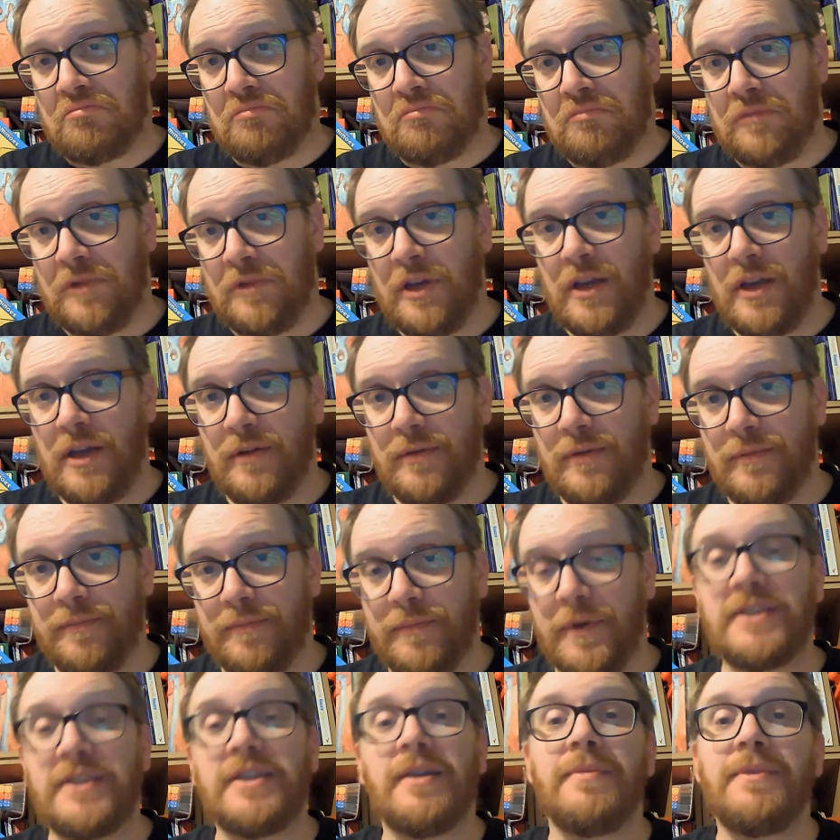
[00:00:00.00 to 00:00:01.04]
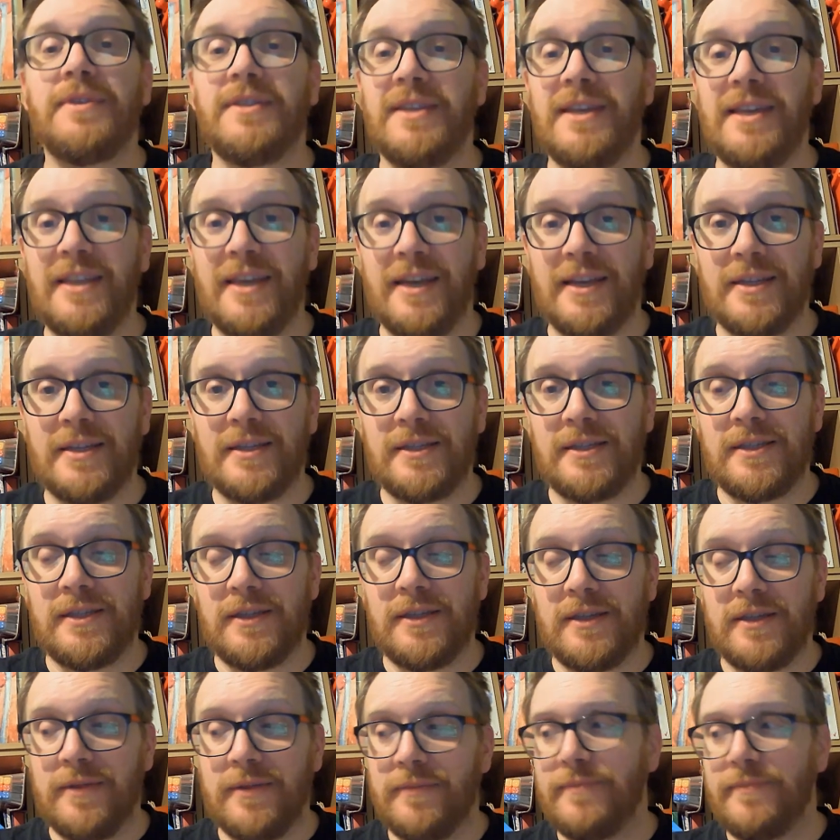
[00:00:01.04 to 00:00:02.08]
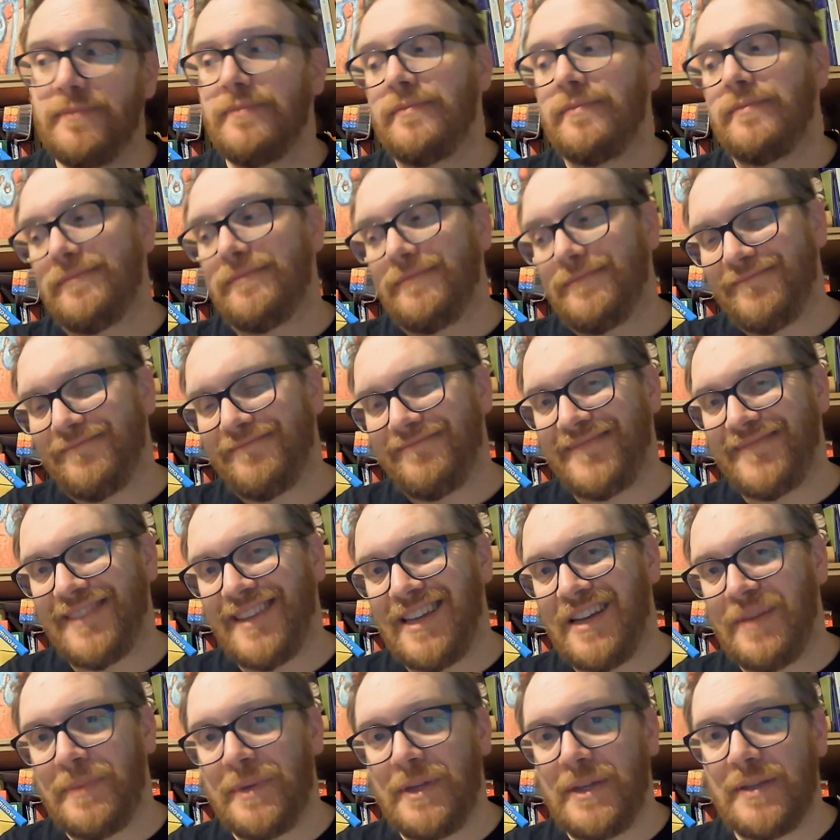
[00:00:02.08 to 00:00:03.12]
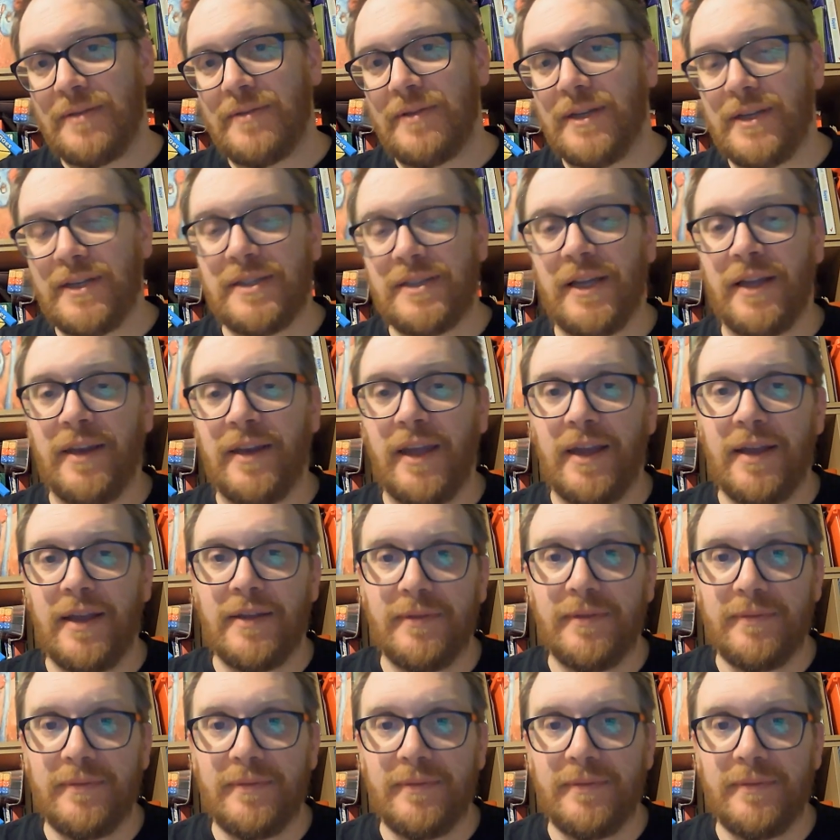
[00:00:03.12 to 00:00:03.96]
Don't know. By the time you see this, it'll be a Sunday.